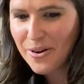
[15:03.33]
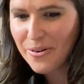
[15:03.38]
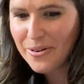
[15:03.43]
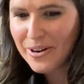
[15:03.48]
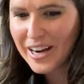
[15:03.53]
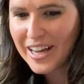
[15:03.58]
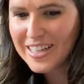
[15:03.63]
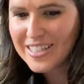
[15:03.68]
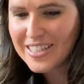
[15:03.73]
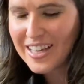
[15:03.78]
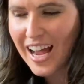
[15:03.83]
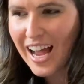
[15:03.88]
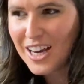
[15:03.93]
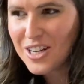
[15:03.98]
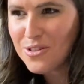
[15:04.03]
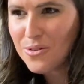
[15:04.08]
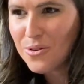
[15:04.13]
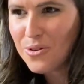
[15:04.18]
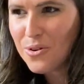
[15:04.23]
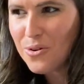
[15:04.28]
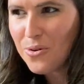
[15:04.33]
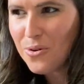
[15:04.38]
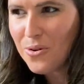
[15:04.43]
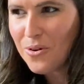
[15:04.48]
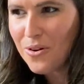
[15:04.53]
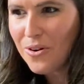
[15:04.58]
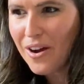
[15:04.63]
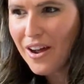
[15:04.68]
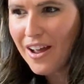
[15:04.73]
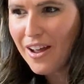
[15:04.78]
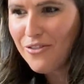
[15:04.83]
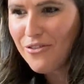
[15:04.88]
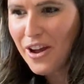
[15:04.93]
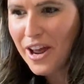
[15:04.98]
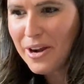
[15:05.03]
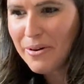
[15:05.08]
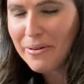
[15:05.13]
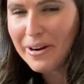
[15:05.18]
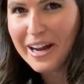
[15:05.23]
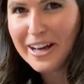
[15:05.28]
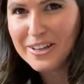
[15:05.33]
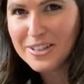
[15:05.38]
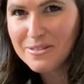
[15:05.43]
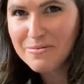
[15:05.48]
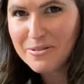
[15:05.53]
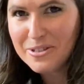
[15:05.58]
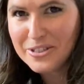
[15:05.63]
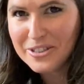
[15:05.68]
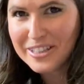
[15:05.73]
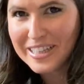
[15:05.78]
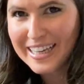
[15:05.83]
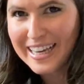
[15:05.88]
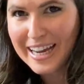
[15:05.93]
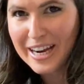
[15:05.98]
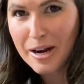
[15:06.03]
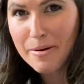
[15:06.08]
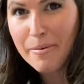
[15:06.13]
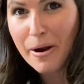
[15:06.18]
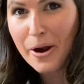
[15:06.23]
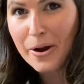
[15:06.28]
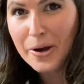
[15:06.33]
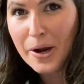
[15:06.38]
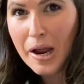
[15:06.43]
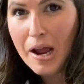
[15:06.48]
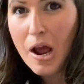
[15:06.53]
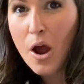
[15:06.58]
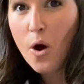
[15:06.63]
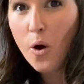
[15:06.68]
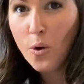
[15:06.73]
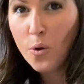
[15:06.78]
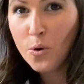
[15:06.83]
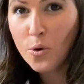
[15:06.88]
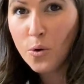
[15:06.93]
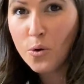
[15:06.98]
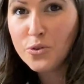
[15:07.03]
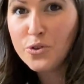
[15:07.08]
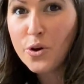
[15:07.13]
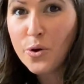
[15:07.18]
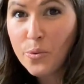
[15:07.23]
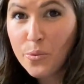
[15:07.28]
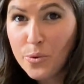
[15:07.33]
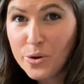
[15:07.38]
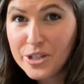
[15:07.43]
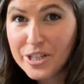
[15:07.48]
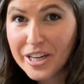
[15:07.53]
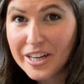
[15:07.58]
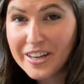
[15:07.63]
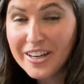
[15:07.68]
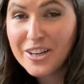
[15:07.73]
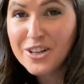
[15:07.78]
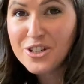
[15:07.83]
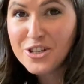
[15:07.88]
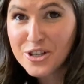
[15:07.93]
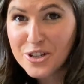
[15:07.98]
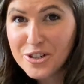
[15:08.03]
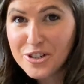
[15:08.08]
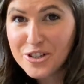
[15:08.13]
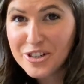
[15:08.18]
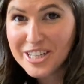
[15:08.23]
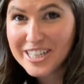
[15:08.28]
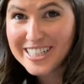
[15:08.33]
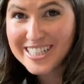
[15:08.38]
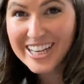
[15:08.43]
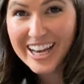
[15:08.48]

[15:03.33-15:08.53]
Whereas I don't know if anyone else would really care about old wooden shoe trees.